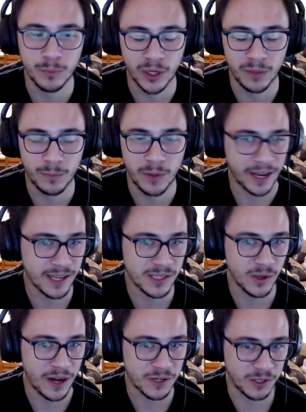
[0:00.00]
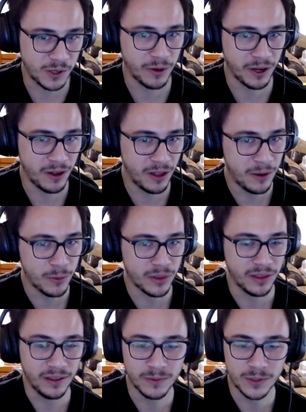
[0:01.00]
But I guess they're actually going all out with
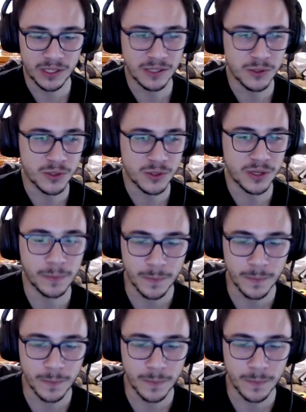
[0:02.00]
it, which is interesting.